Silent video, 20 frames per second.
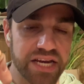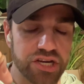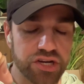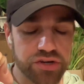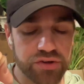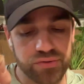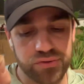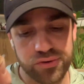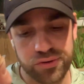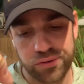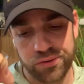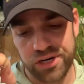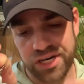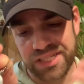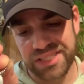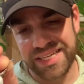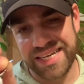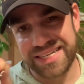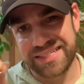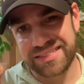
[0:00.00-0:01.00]
You can throw it
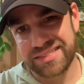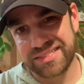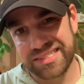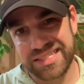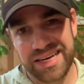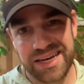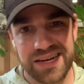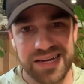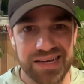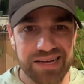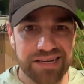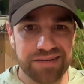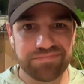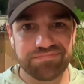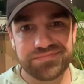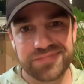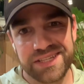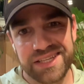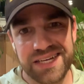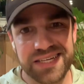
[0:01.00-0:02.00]
on less
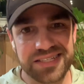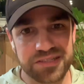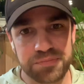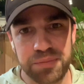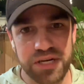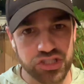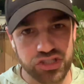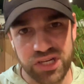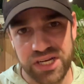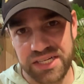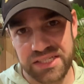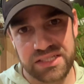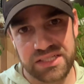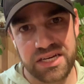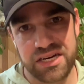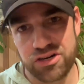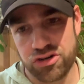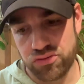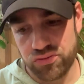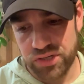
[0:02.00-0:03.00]
specialized
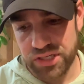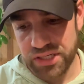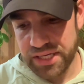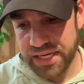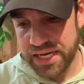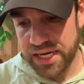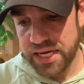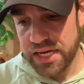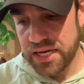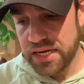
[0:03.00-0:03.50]
gear, really.